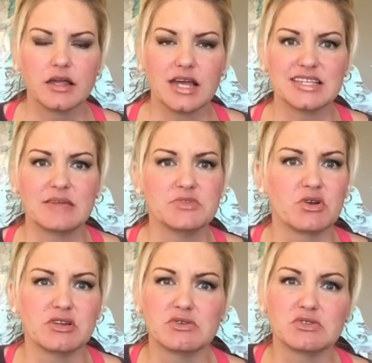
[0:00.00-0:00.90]
guys, I'm
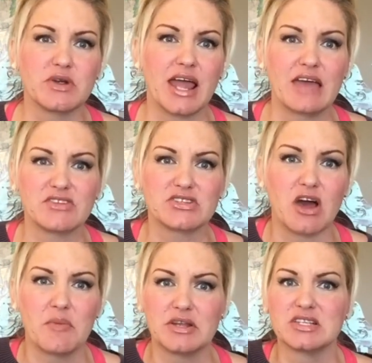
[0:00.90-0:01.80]
so sorry, I have to
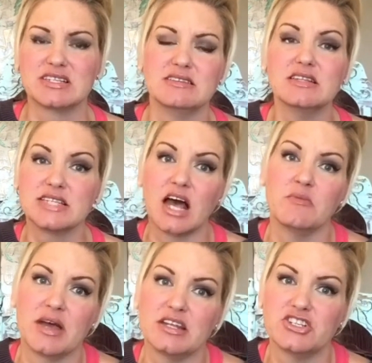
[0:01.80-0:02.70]
stop and just tell
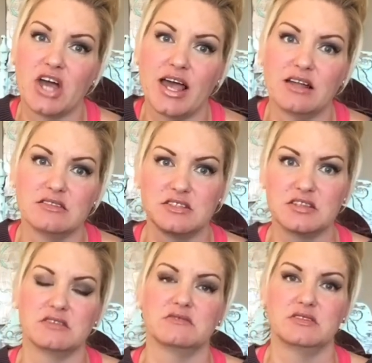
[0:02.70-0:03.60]
my child
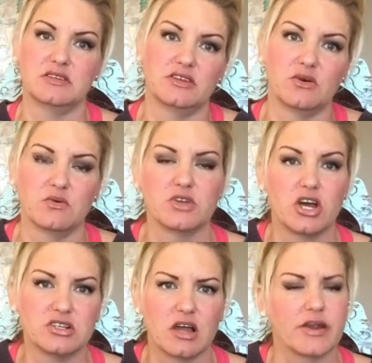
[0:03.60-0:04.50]
to,
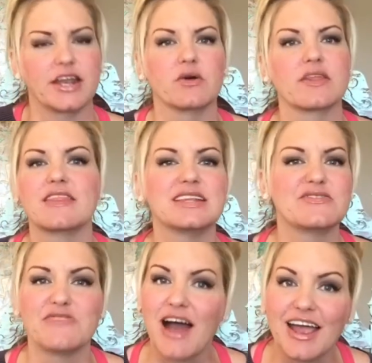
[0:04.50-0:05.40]
not talk right now. That's
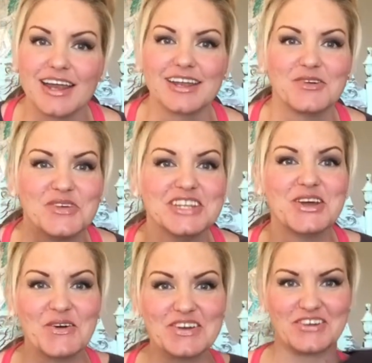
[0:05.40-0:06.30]
fine. We
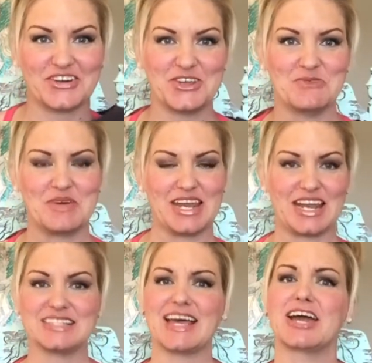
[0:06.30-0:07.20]
know you're a human,
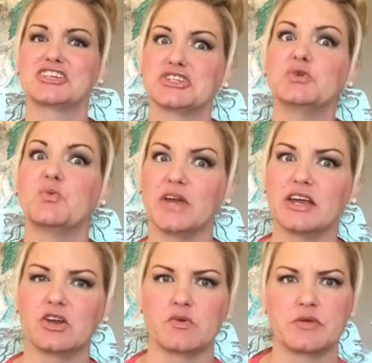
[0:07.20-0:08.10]
and it's actually
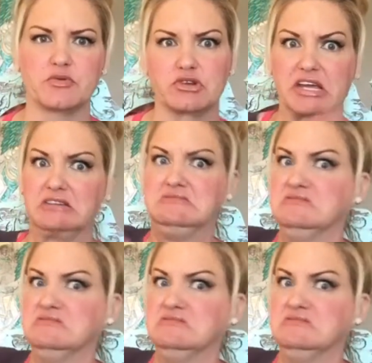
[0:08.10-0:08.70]
weird when people are like,